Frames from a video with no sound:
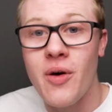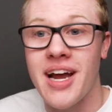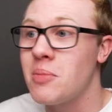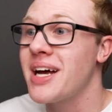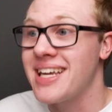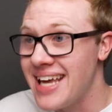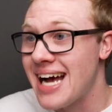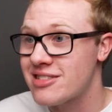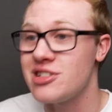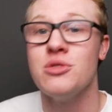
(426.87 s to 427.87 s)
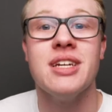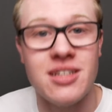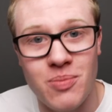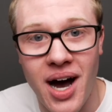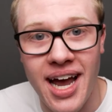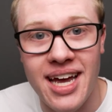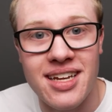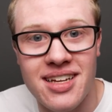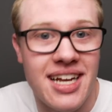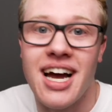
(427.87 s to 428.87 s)
And I'm like, yes, you need to buy it.
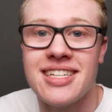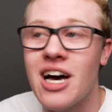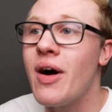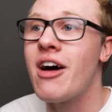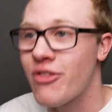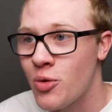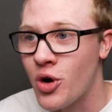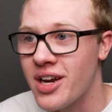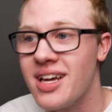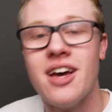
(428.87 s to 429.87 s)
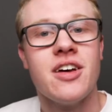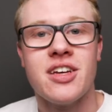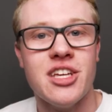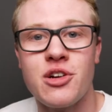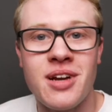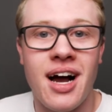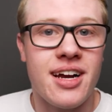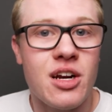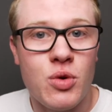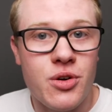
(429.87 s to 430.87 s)
Like, I tell everyone, you're not
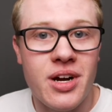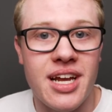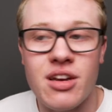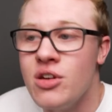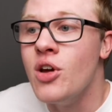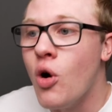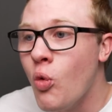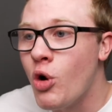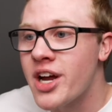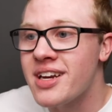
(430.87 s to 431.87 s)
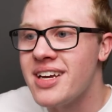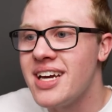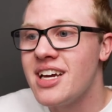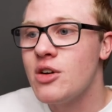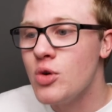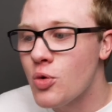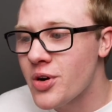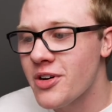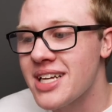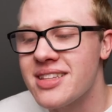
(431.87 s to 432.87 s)
going to regret it. No one will
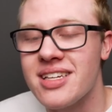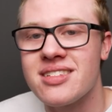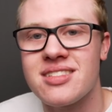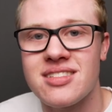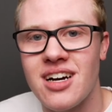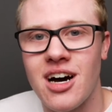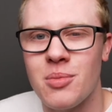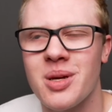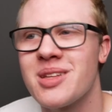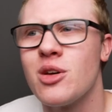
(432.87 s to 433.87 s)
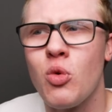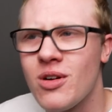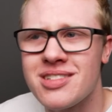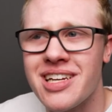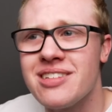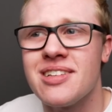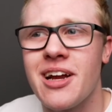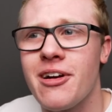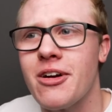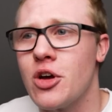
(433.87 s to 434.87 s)
regret this. At the worst case
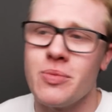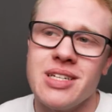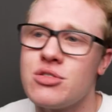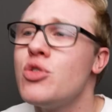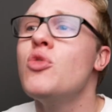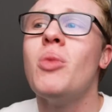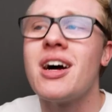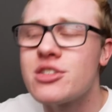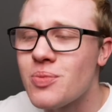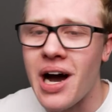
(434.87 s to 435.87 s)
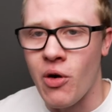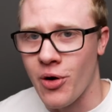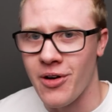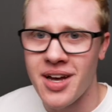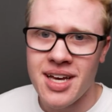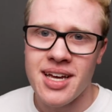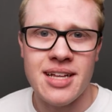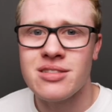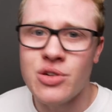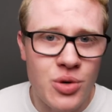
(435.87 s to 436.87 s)
scenario, it'll be too much power
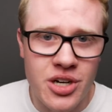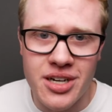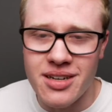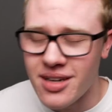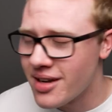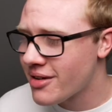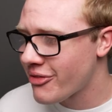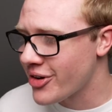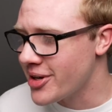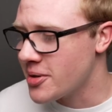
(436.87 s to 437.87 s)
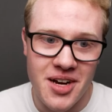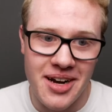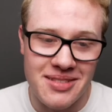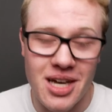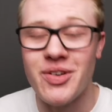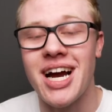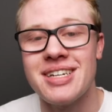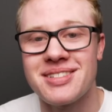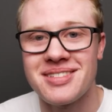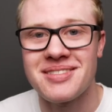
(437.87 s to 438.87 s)
and too good for you. All right, love you
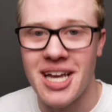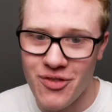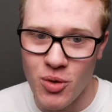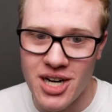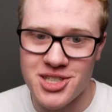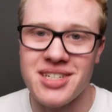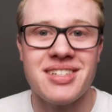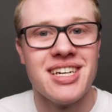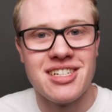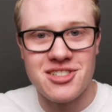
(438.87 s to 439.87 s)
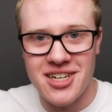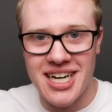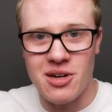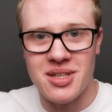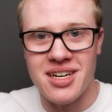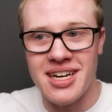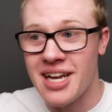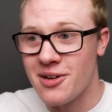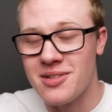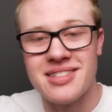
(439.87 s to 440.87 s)
guys. Thank you for watching. Check out
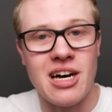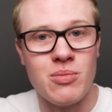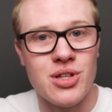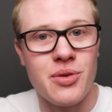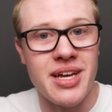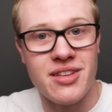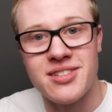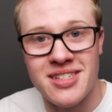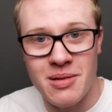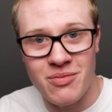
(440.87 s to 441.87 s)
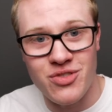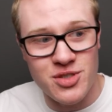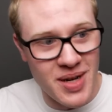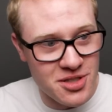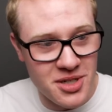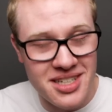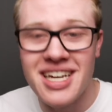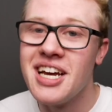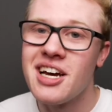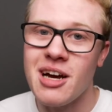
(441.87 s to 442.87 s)
Anker down below. Thanks to them for sponsoring.
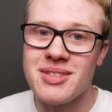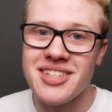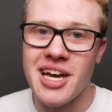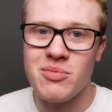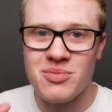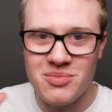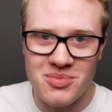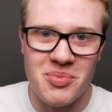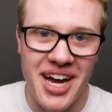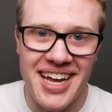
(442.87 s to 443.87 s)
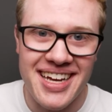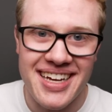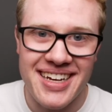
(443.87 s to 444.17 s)
I've been Sam. Bye-bye.